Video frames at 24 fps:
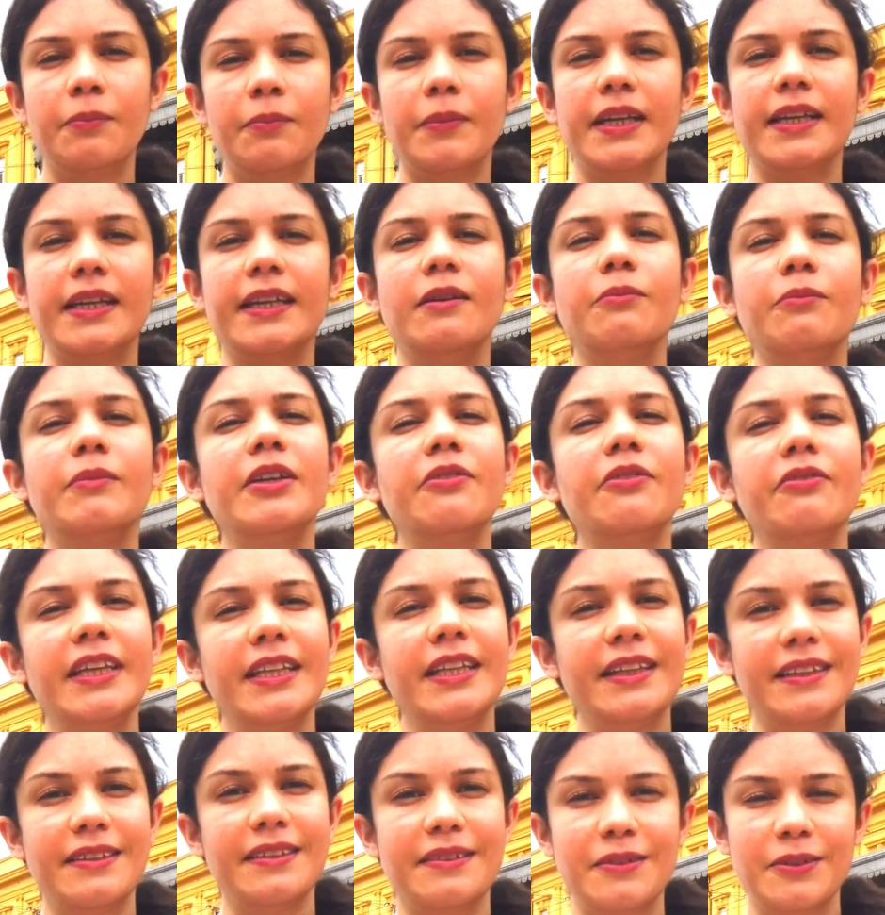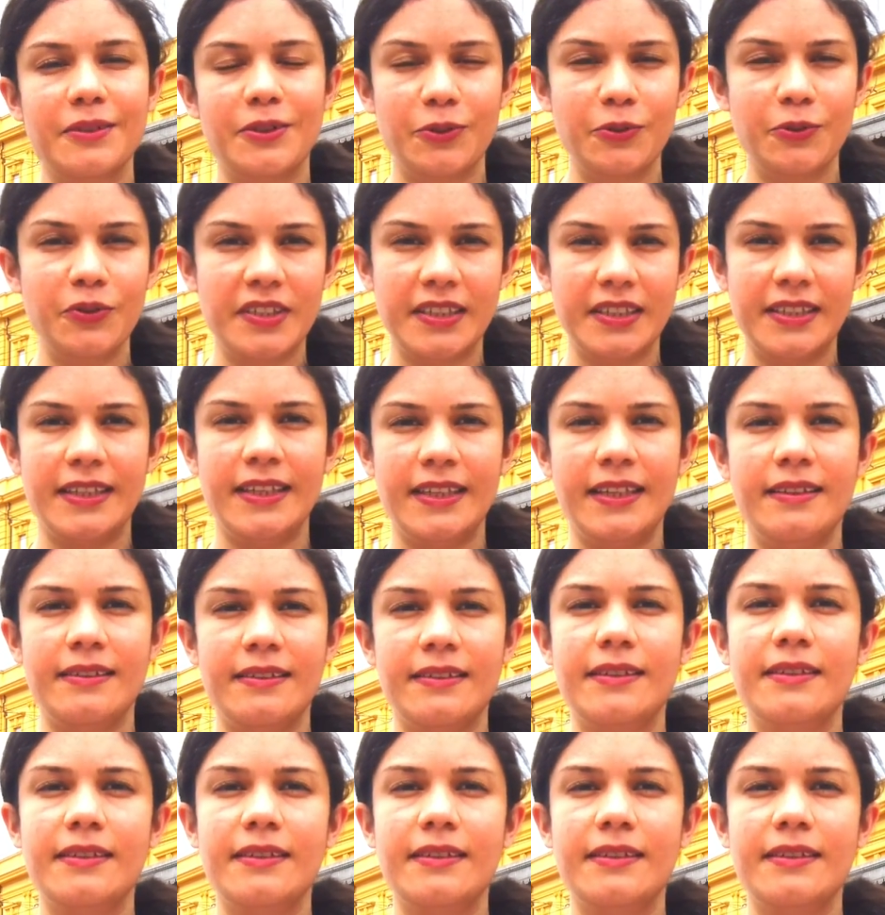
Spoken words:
But in between these two cities,